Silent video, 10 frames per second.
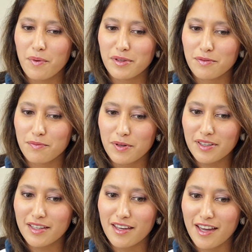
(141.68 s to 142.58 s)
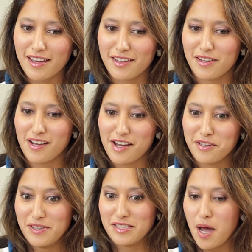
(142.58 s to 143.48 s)
What's really
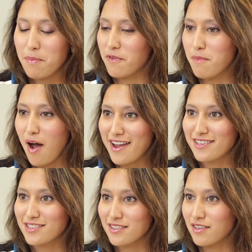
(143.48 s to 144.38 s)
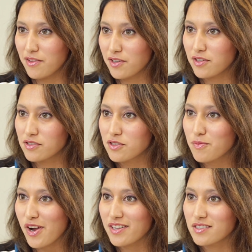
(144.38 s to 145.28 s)
kind of at top of mind on the
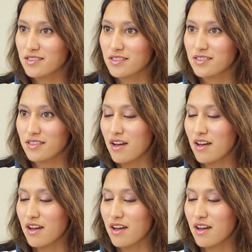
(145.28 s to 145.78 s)
consumer end is this